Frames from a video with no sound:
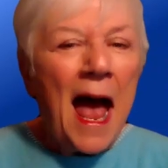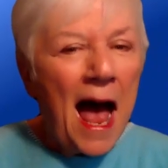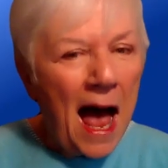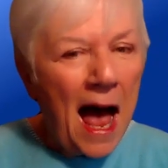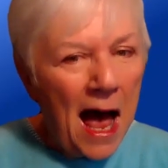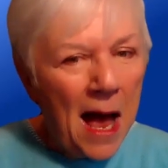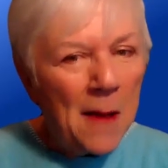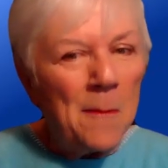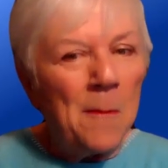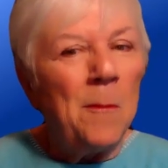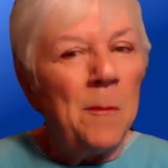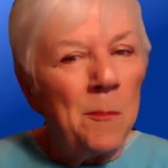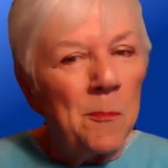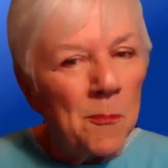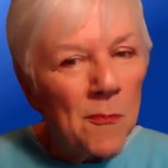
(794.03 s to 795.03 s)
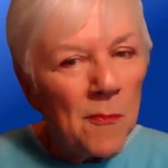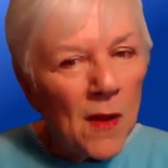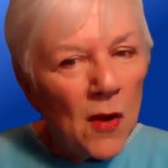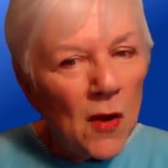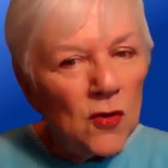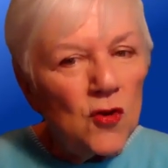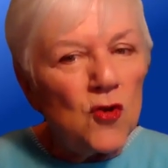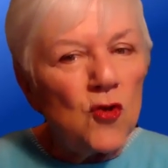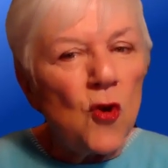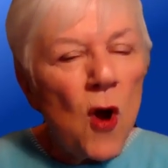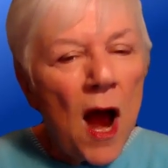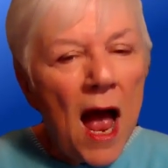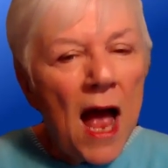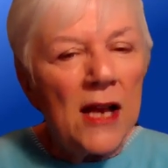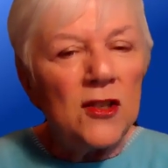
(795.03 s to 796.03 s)

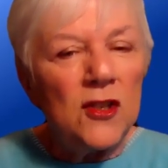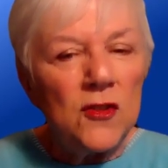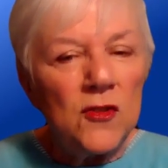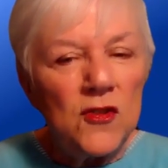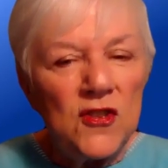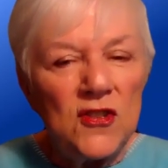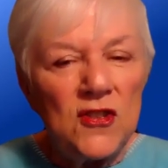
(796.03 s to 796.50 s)
Try to